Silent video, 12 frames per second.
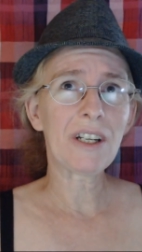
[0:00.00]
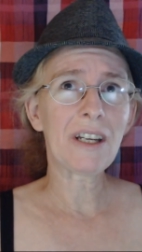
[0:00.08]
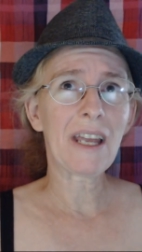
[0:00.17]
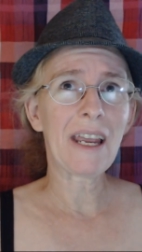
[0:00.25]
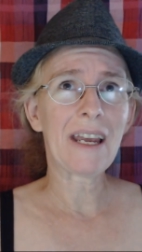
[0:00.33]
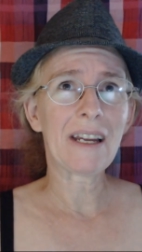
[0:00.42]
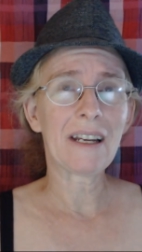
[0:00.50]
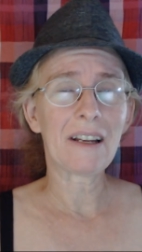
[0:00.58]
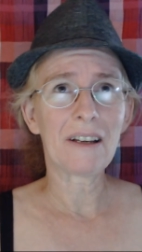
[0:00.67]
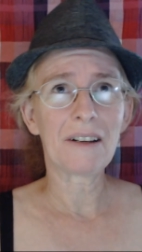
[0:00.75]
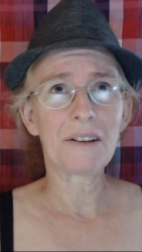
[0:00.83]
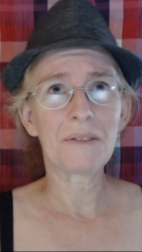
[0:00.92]
And
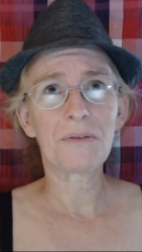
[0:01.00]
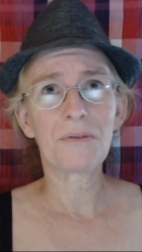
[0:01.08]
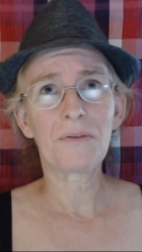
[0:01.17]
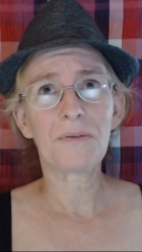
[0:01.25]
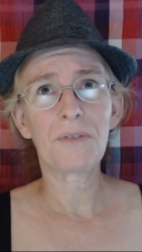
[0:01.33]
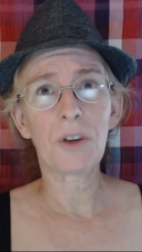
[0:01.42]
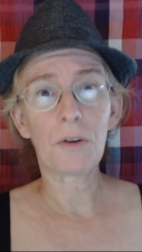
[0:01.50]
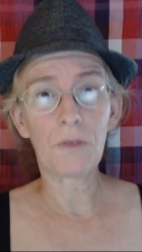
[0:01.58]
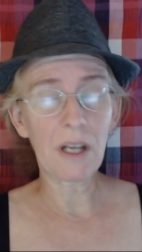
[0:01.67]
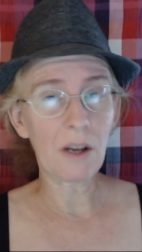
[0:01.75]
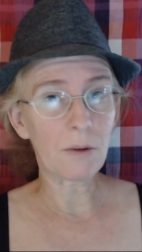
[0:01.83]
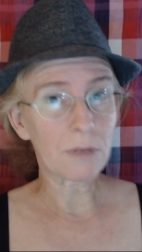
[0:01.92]
if your
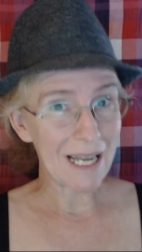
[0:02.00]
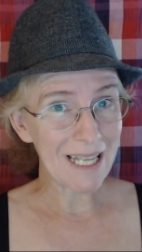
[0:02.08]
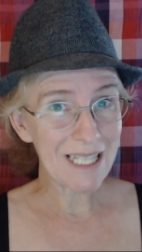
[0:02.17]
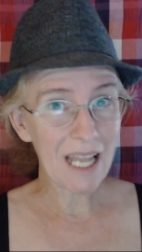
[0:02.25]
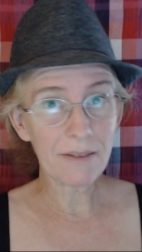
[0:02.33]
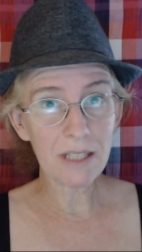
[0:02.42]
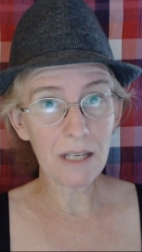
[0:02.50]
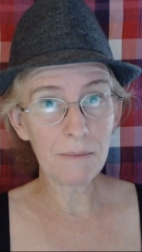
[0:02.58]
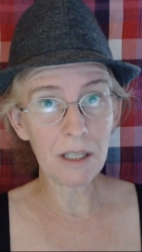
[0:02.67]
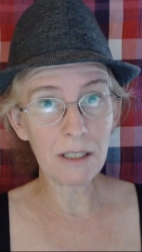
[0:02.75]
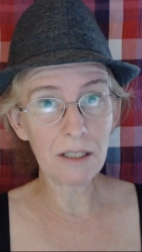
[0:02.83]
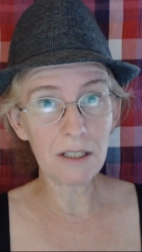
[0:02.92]
video does have
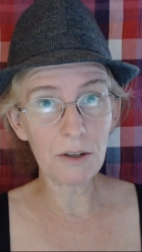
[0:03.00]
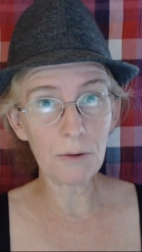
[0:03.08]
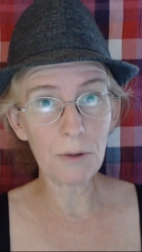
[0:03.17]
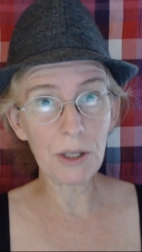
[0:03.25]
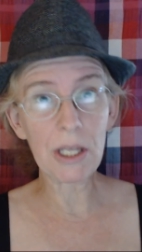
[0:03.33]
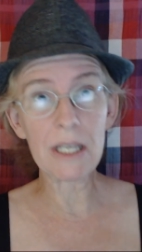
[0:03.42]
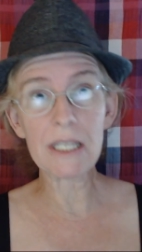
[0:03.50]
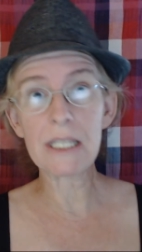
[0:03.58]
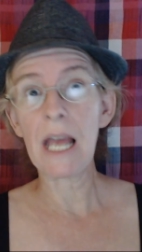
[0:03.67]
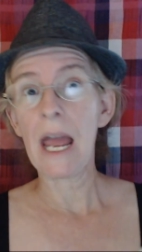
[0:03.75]
something to do with this